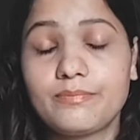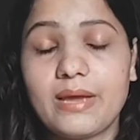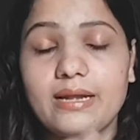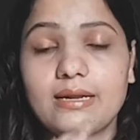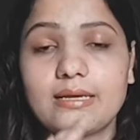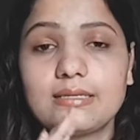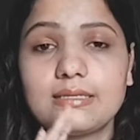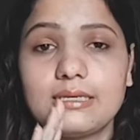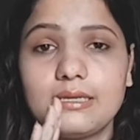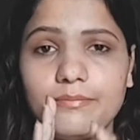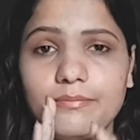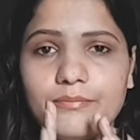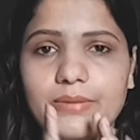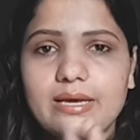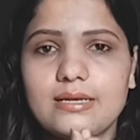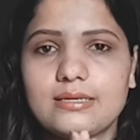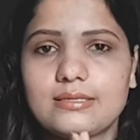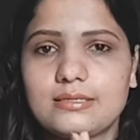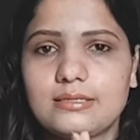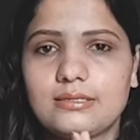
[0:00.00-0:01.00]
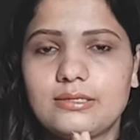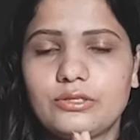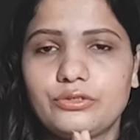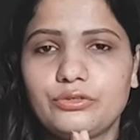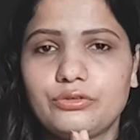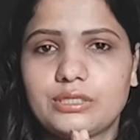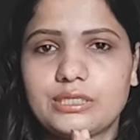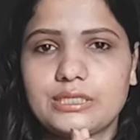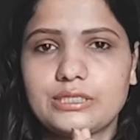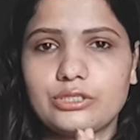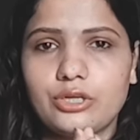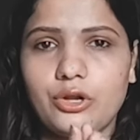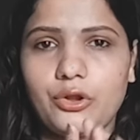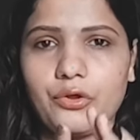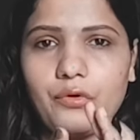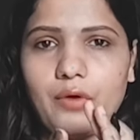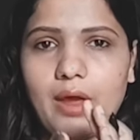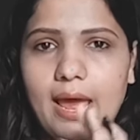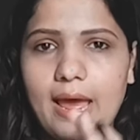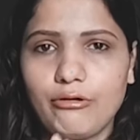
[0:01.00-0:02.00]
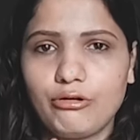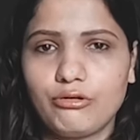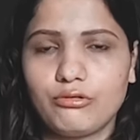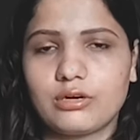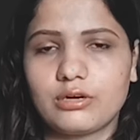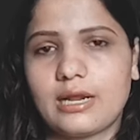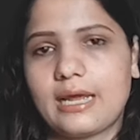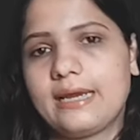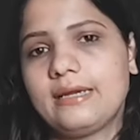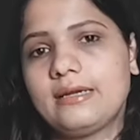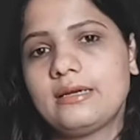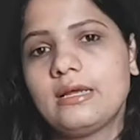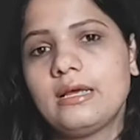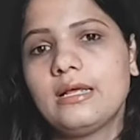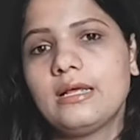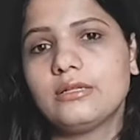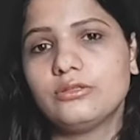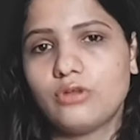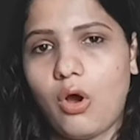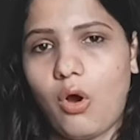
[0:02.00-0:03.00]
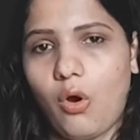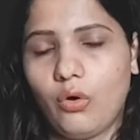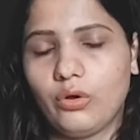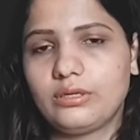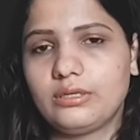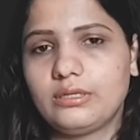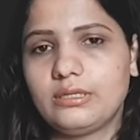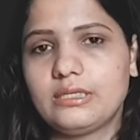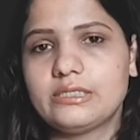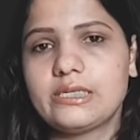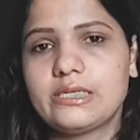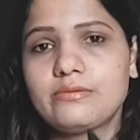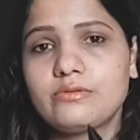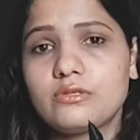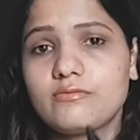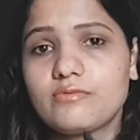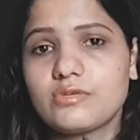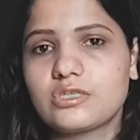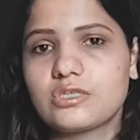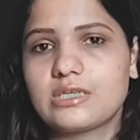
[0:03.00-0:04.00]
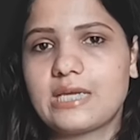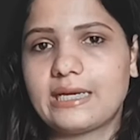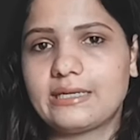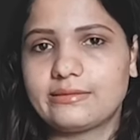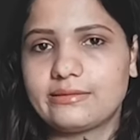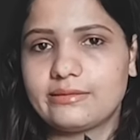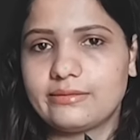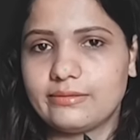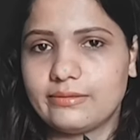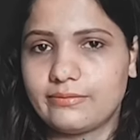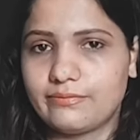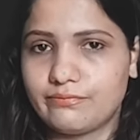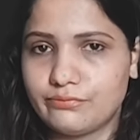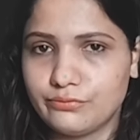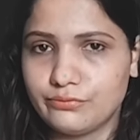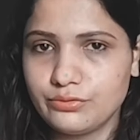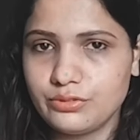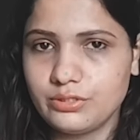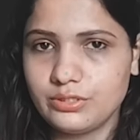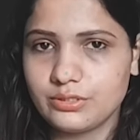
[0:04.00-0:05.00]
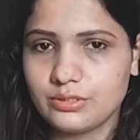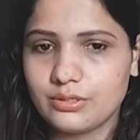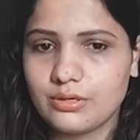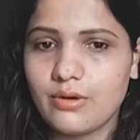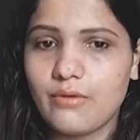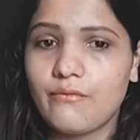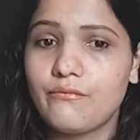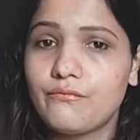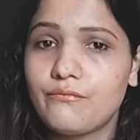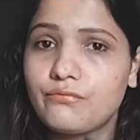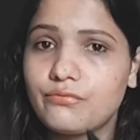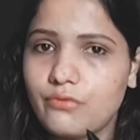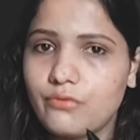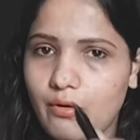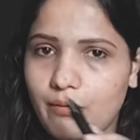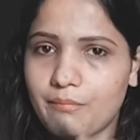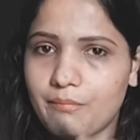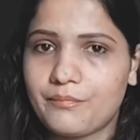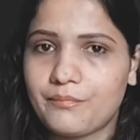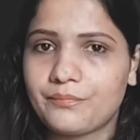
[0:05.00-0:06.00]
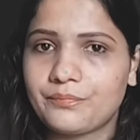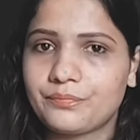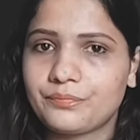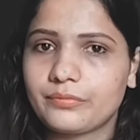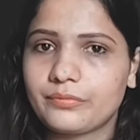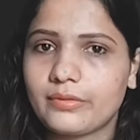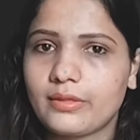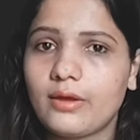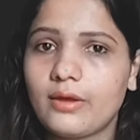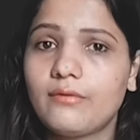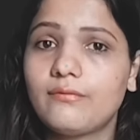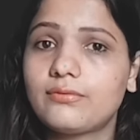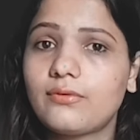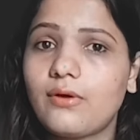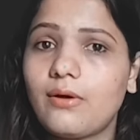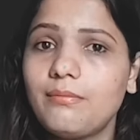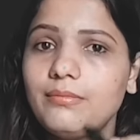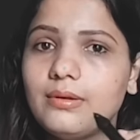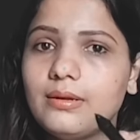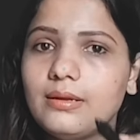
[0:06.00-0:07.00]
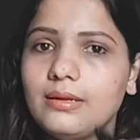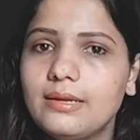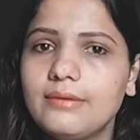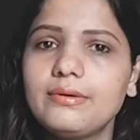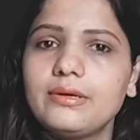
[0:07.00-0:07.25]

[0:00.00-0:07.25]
In parasitic nutrition, you have to write the organisms which get their food from living